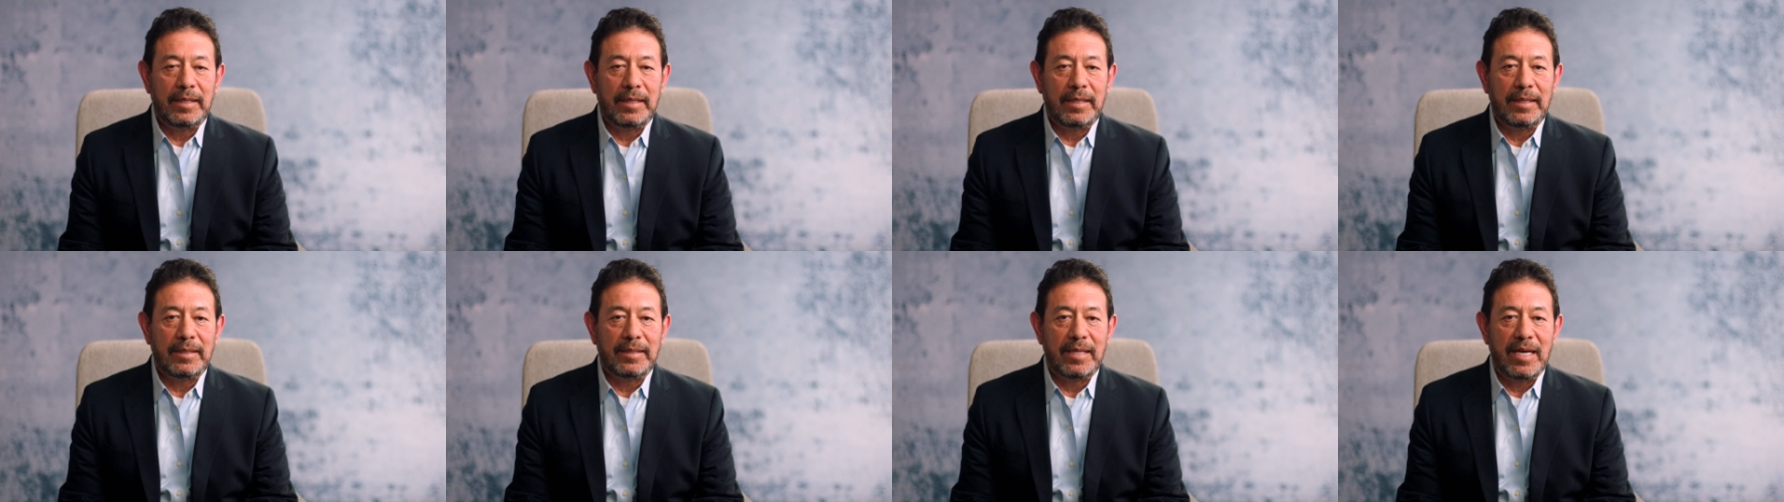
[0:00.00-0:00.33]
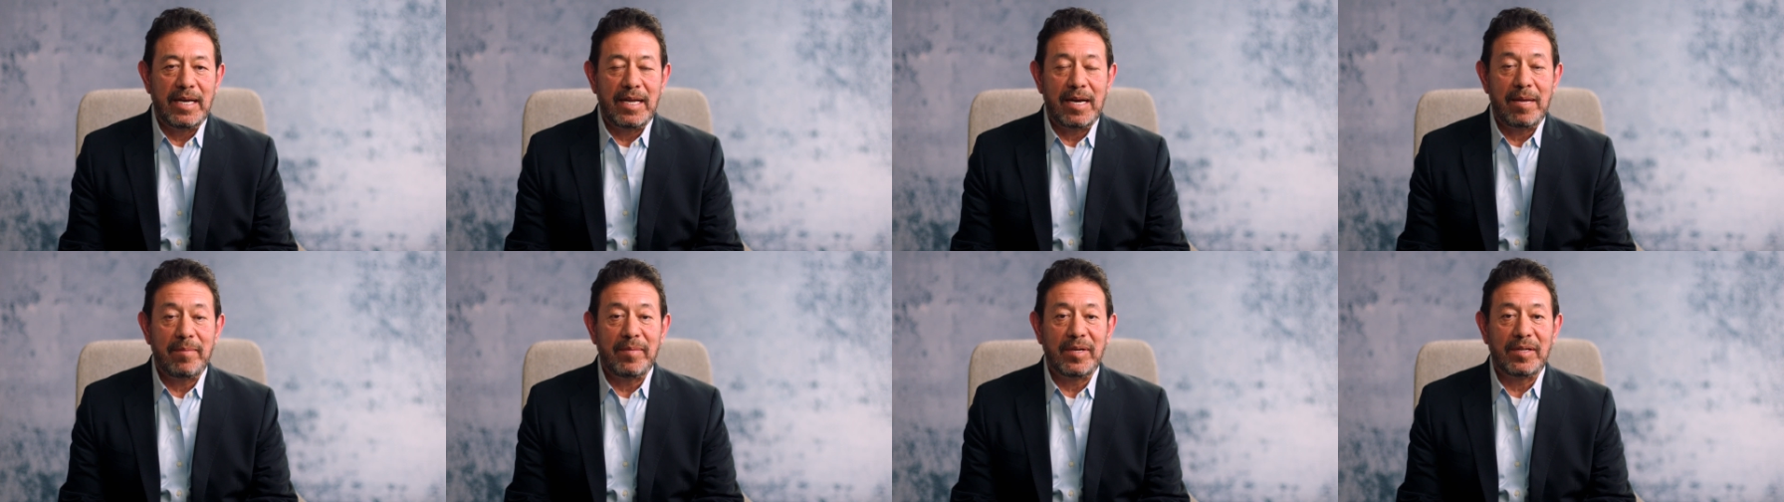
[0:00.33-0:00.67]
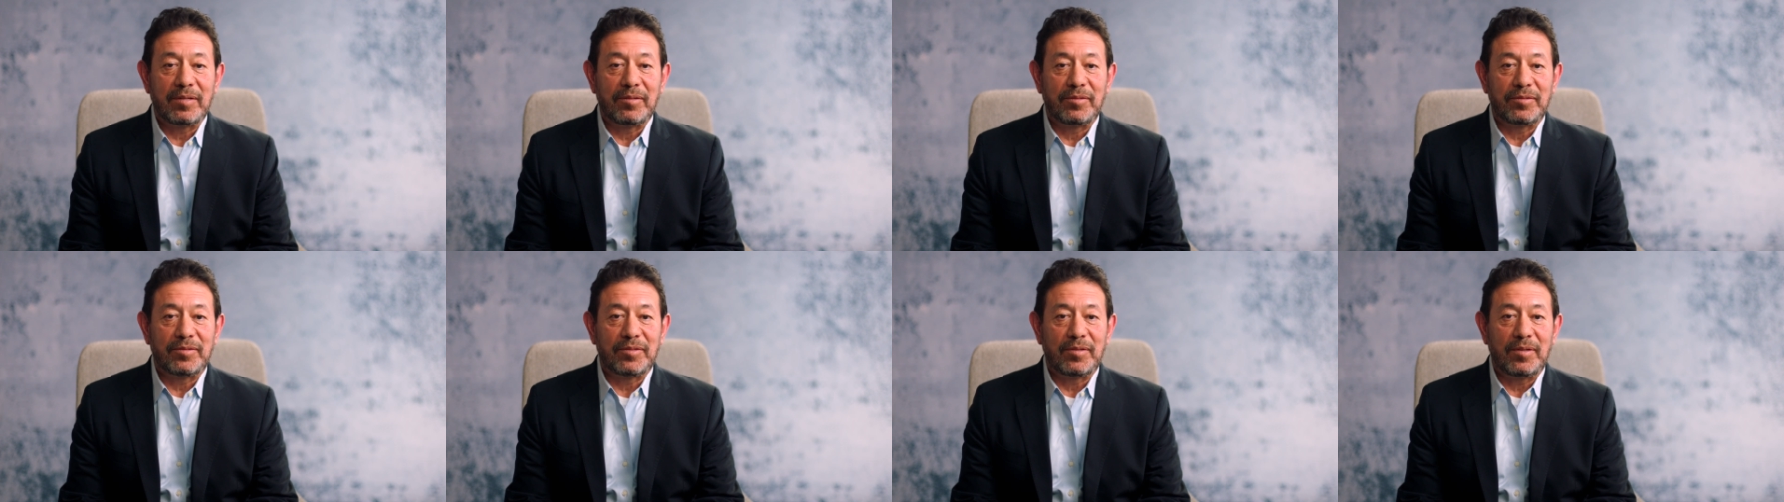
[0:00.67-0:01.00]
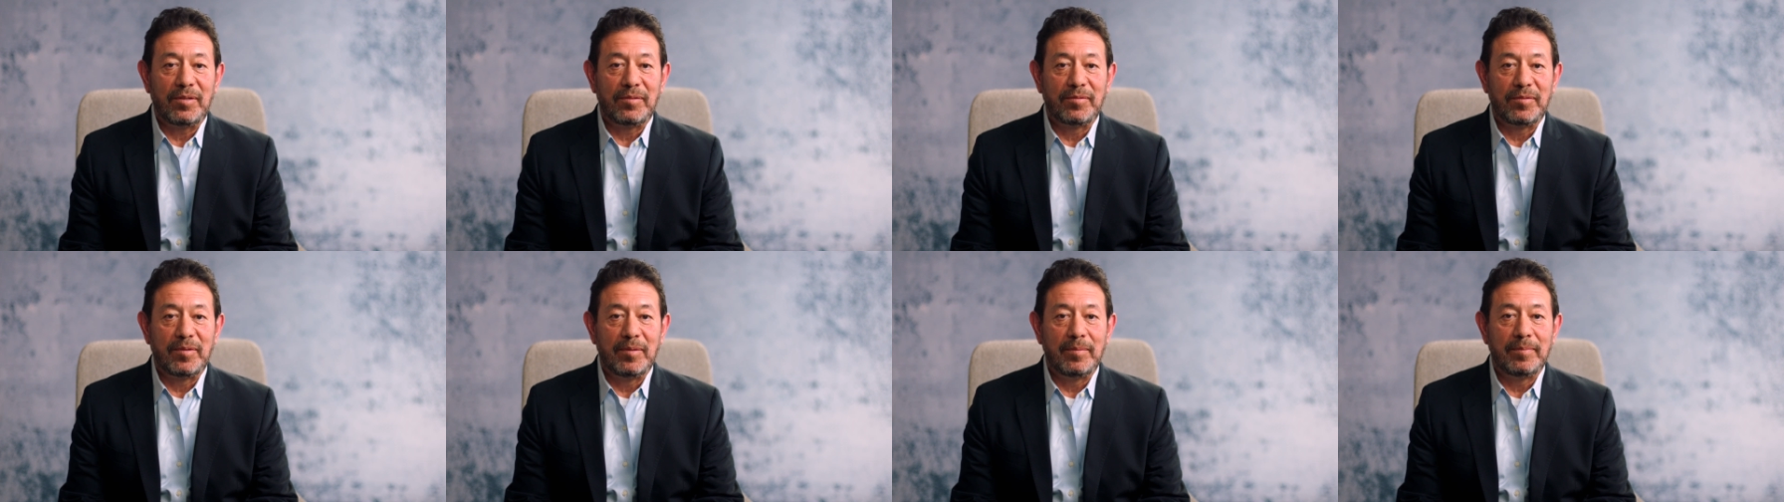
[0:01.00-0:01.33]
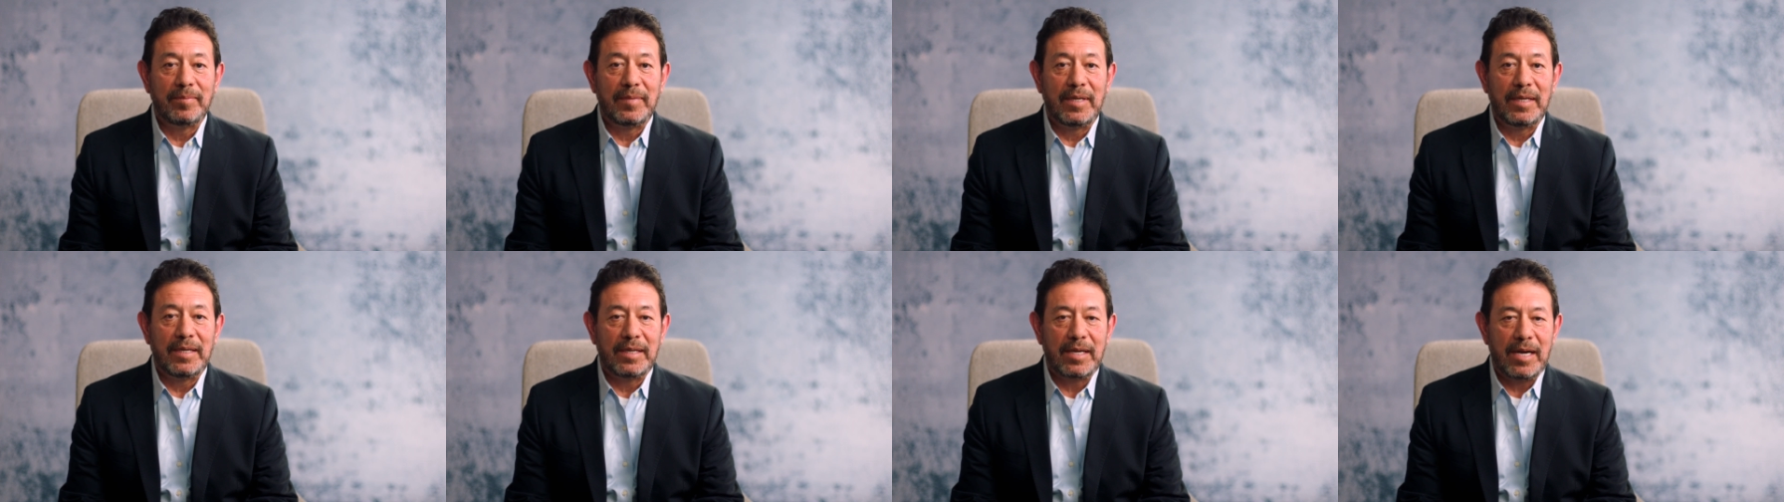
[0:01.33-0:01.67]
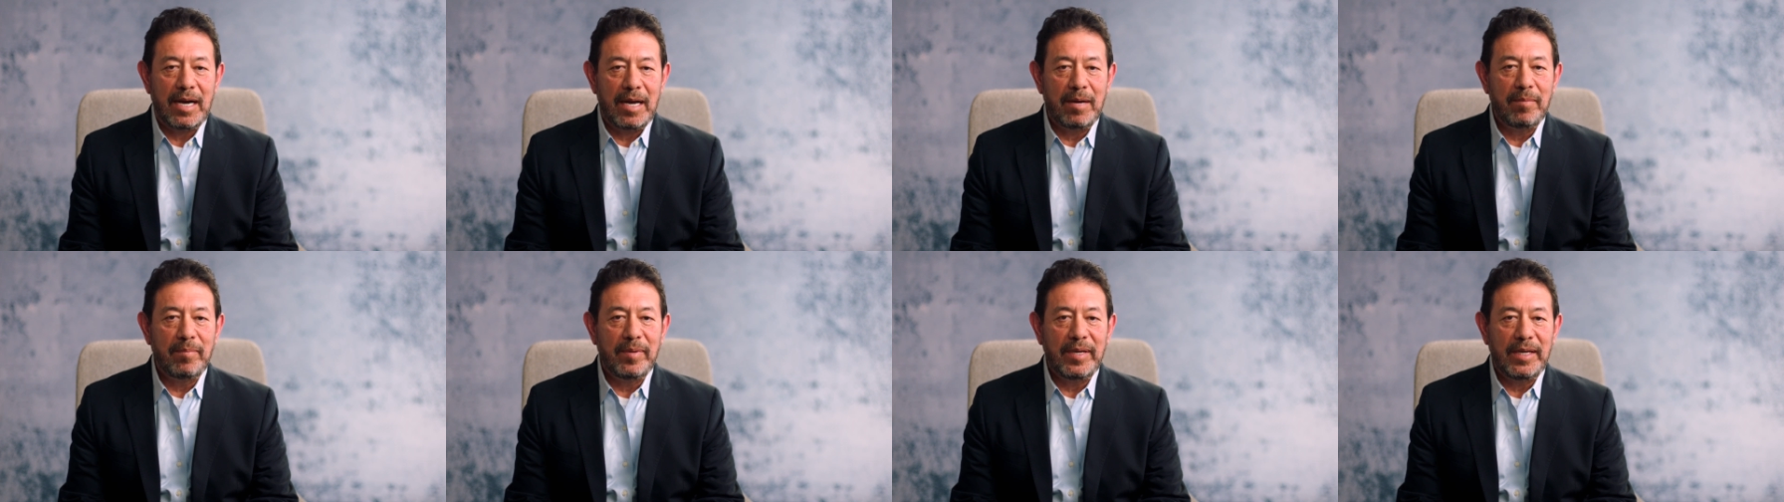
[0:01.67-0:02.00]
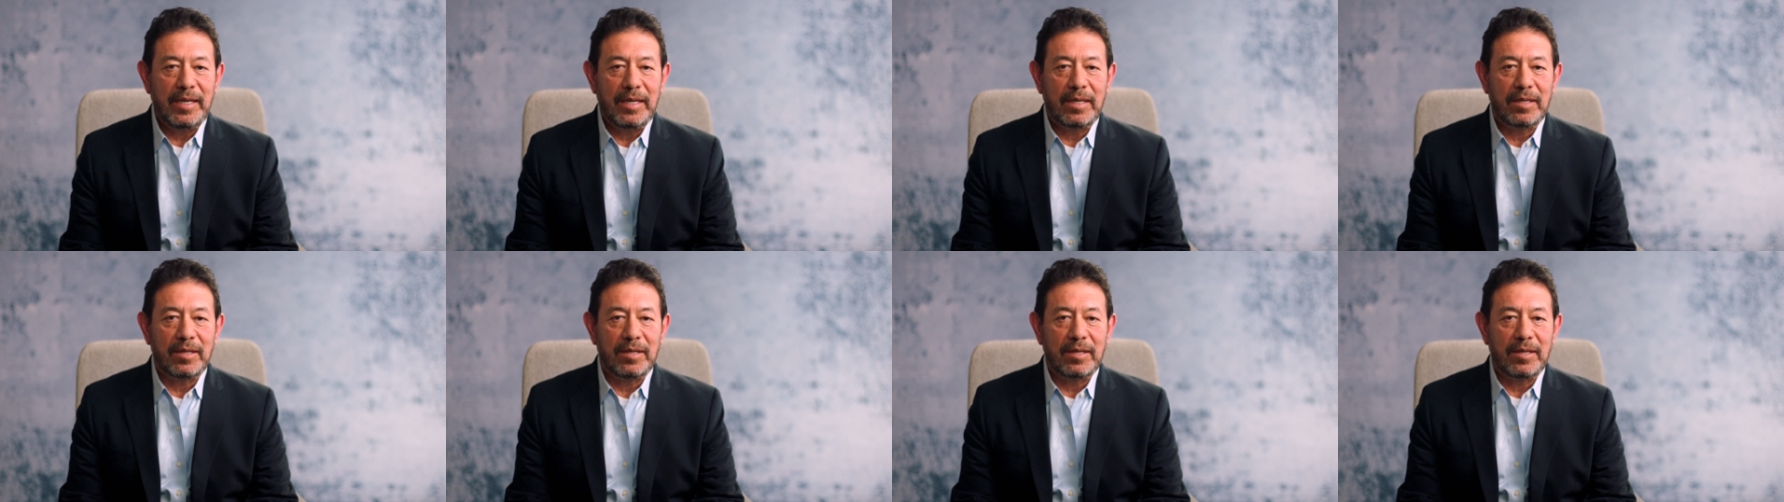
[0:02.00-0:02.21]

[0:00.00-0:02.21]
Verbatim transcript: The dynamic control room can be